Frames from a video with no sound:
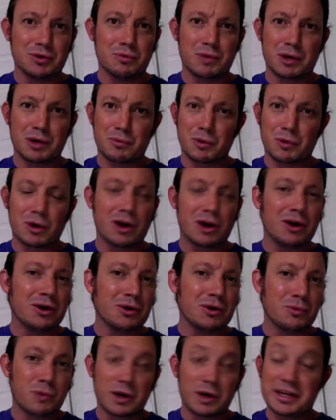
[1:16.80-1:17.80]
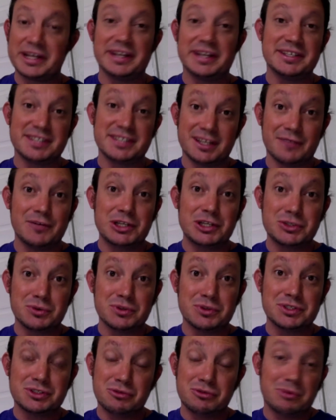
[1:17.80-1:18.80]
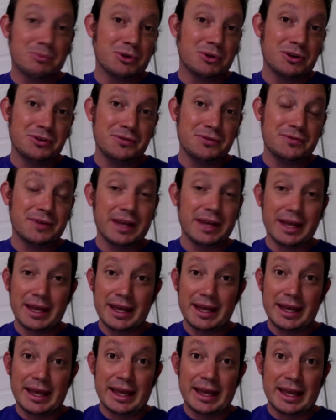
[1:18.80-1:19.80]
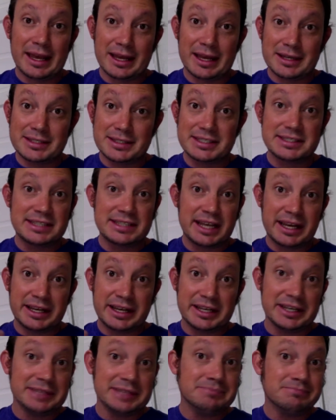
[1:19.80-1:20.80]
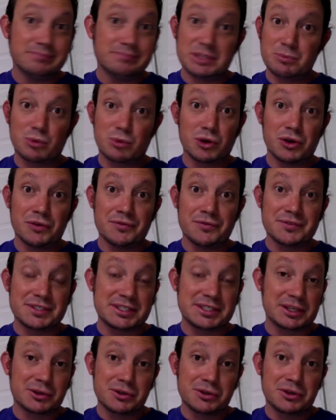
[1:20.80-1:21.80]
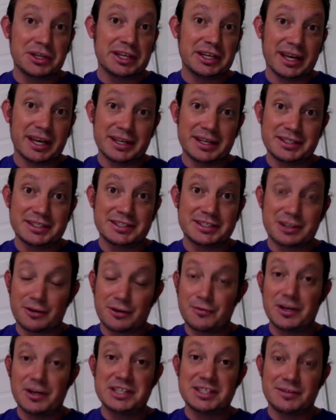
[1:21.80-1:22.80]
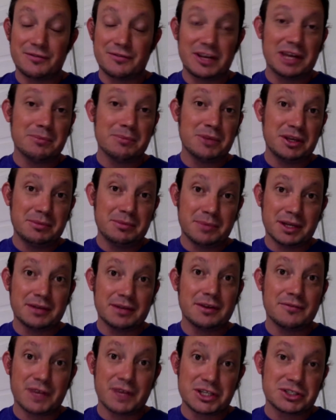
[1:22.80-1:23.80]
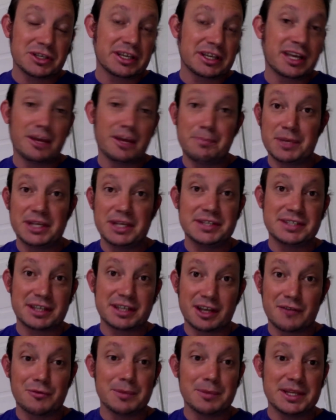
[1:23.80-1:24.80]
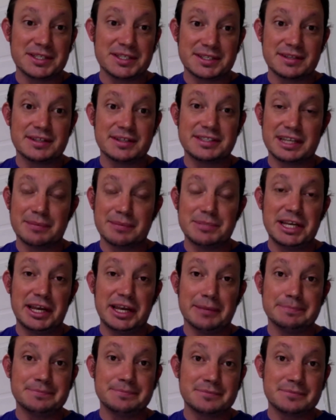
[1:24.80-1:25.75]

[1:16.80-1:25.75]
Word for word: where we're all working as individuals to improve and society improves, including not just our friends and family, but eventually companies and governments at the same time.